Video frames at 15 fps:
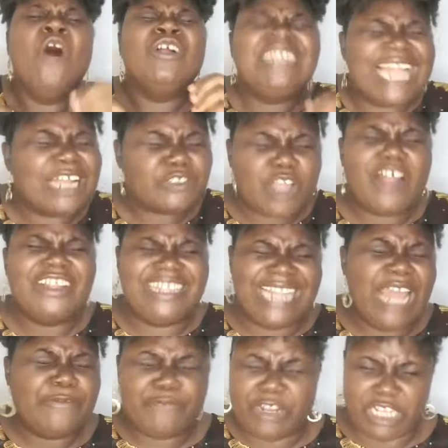Let don't
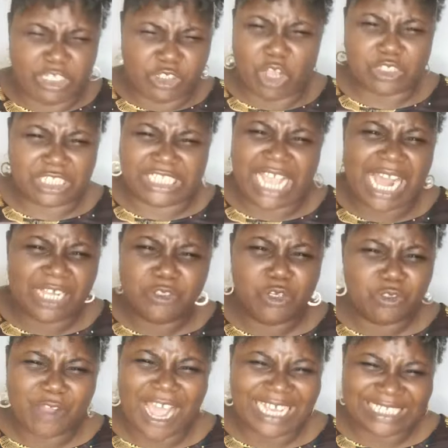let religion tell you
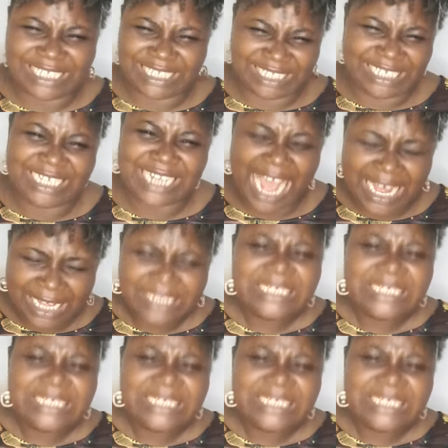you are a sinner